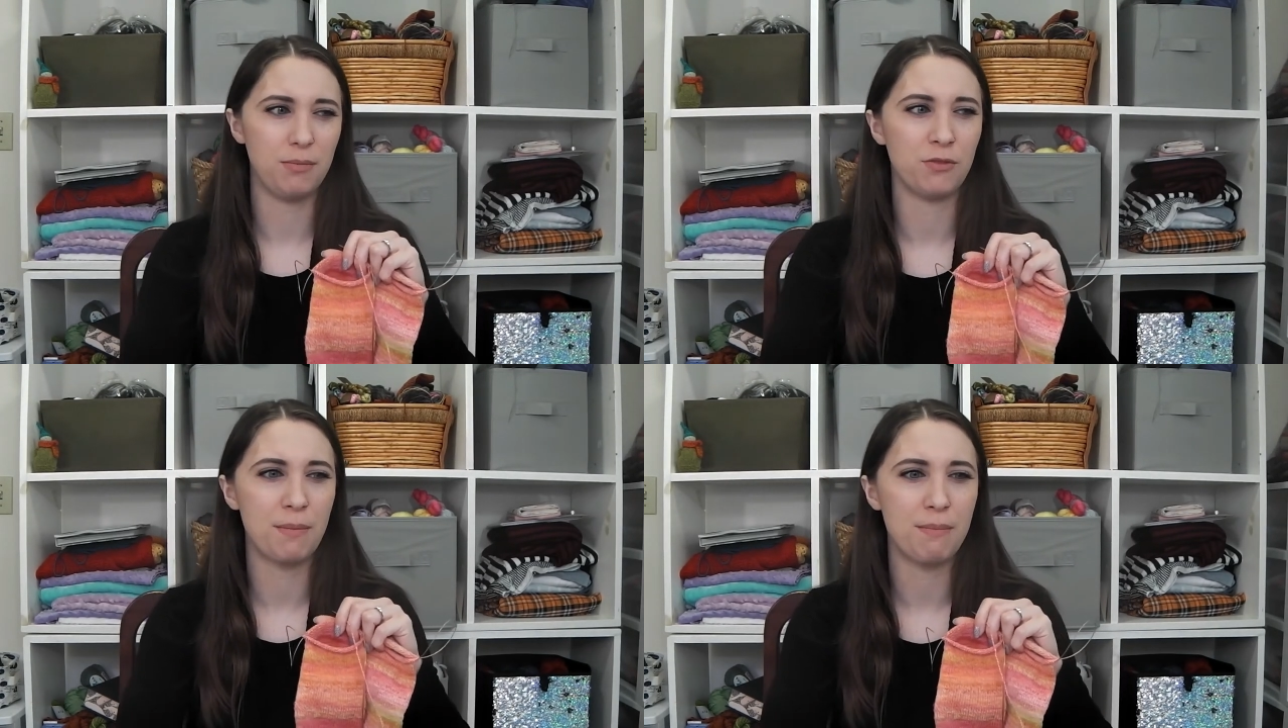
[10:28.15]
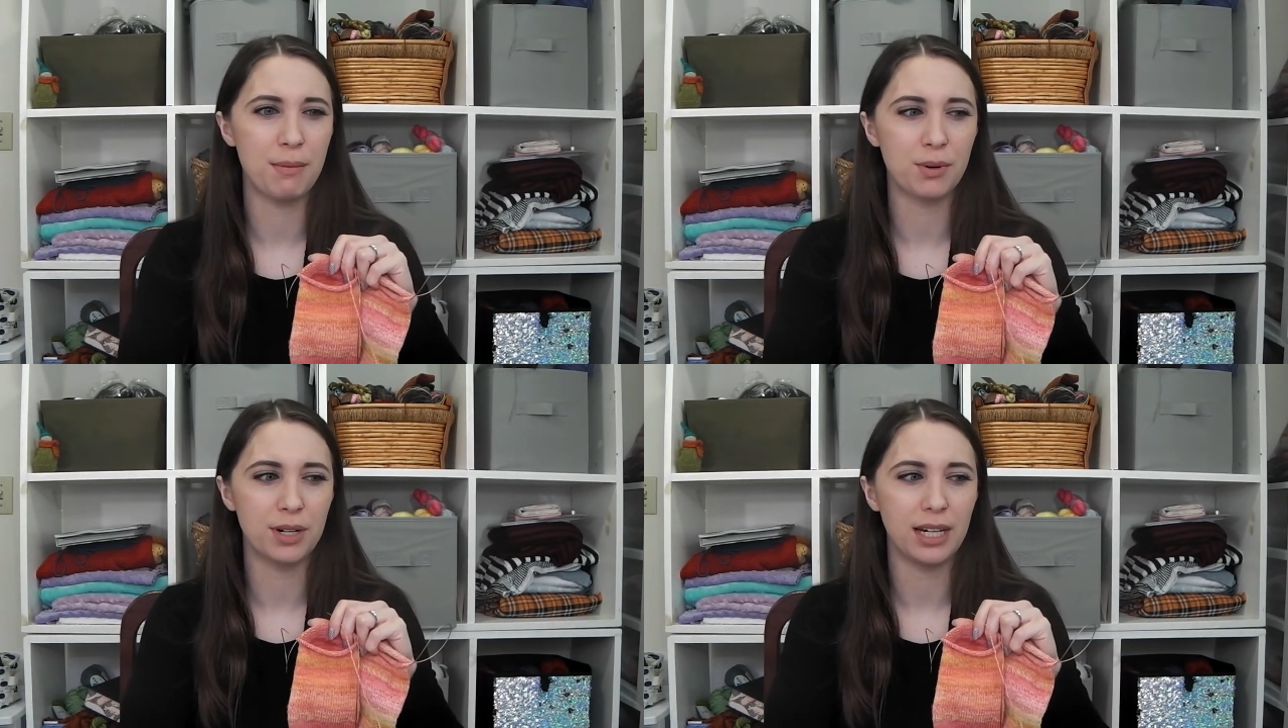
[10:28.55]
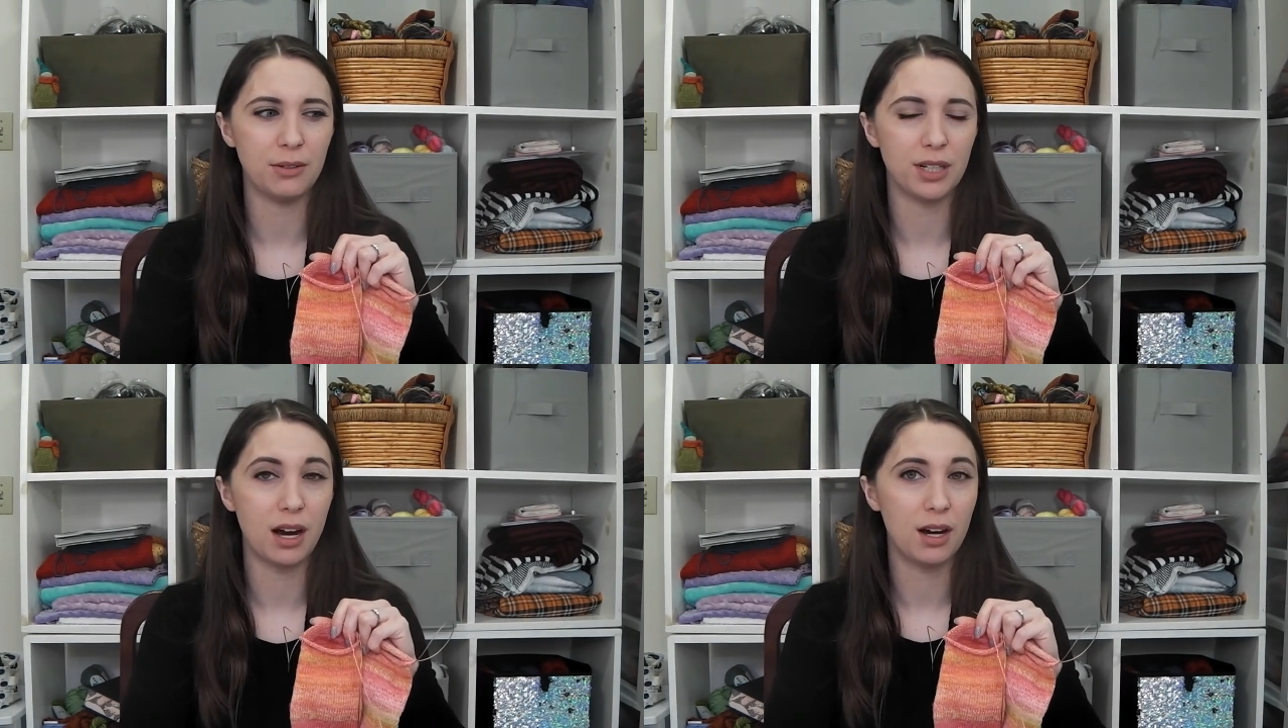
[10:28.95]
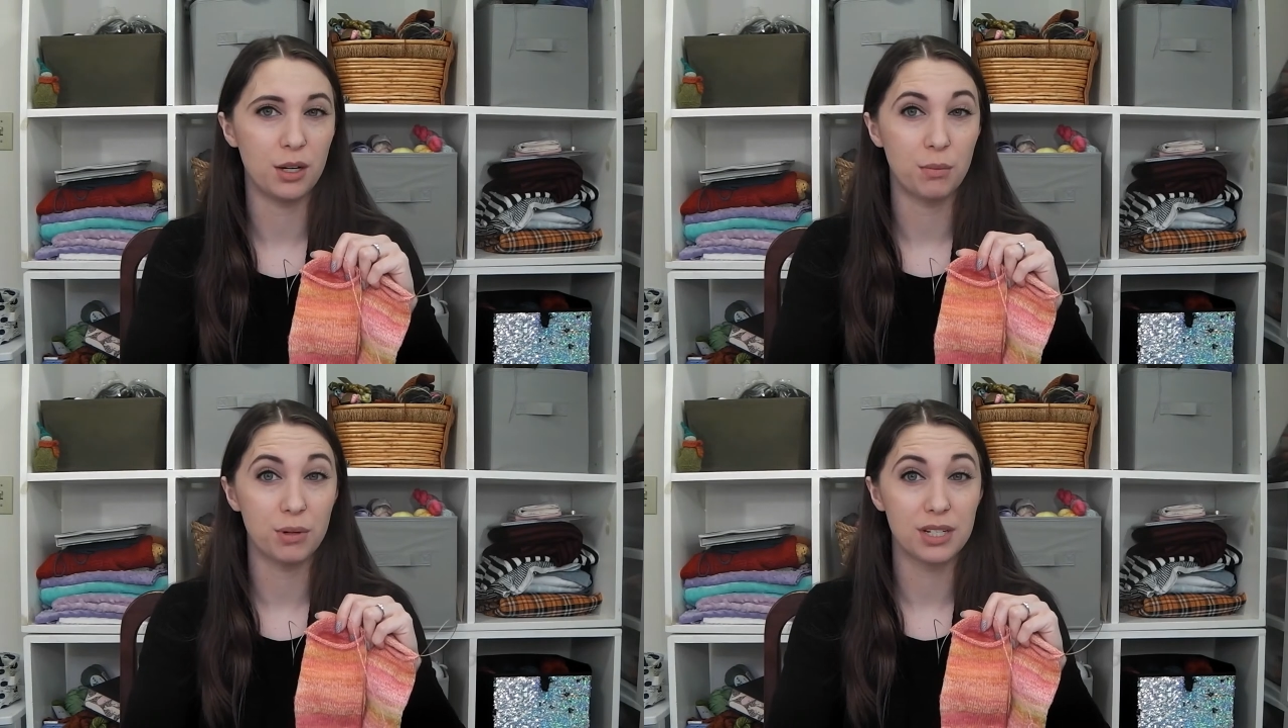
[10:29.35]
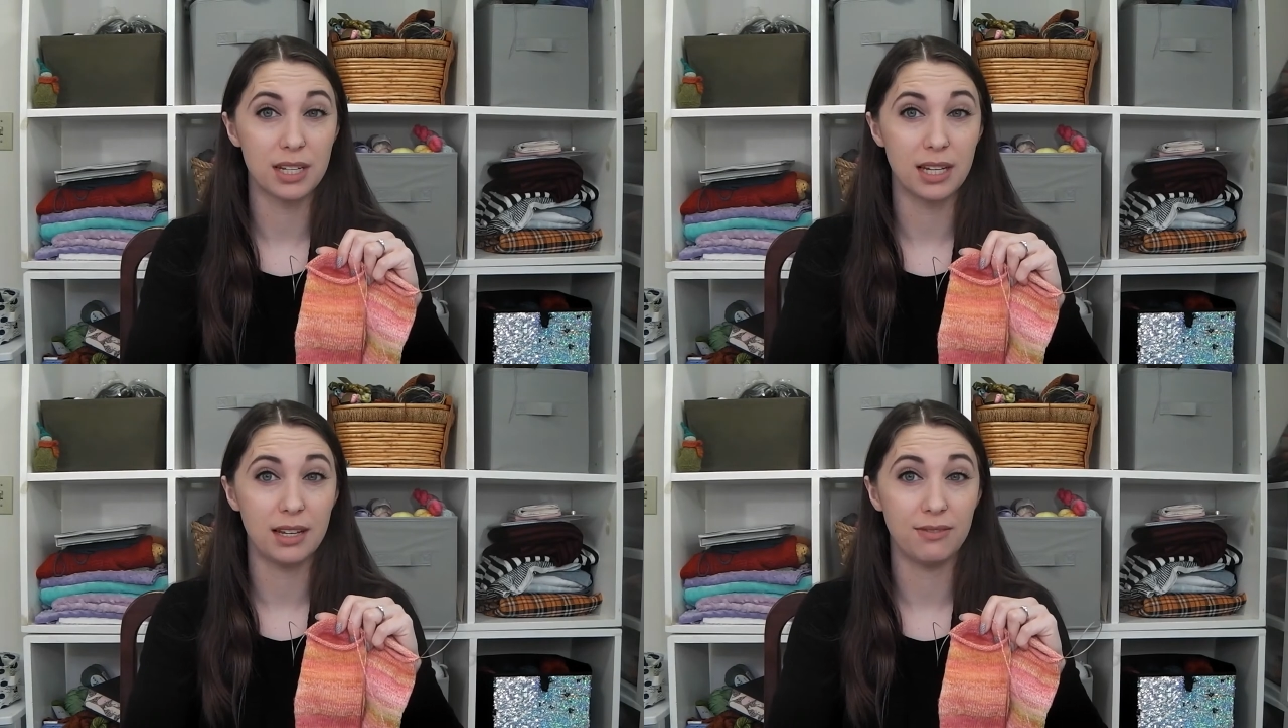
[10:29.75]
remembering
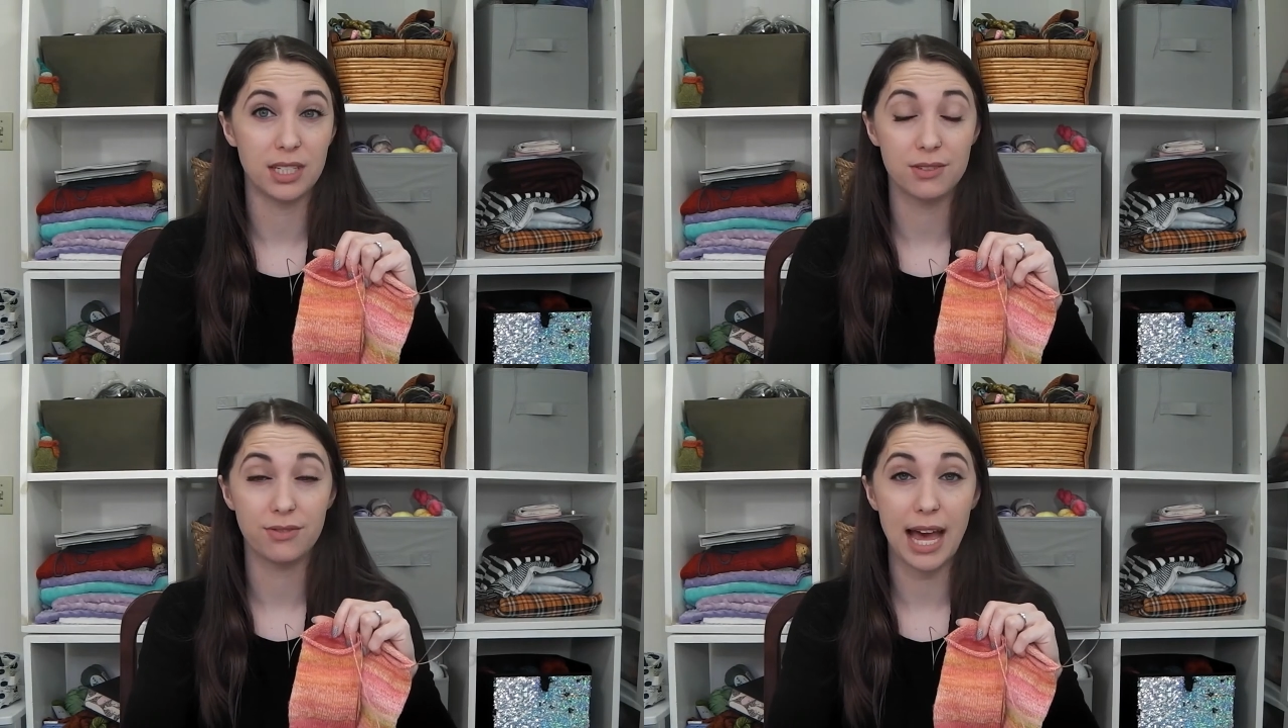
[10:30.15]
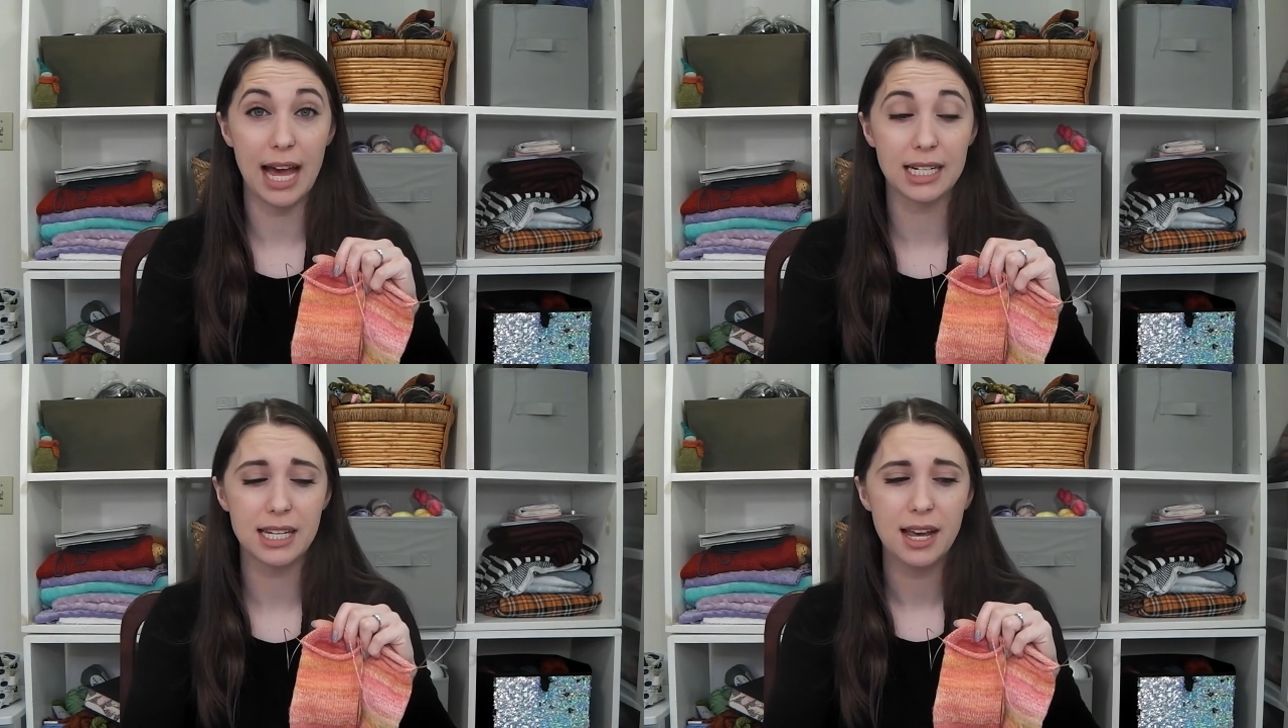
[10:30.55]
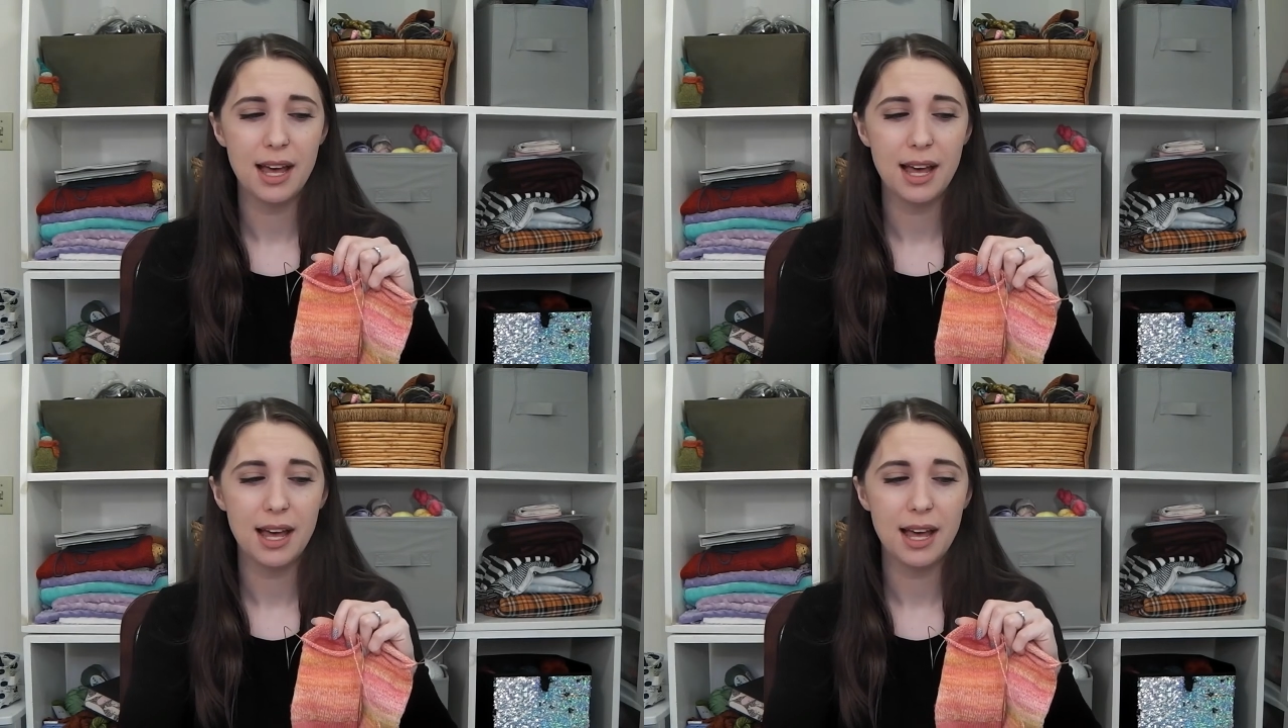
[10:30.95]
100% if it's fact,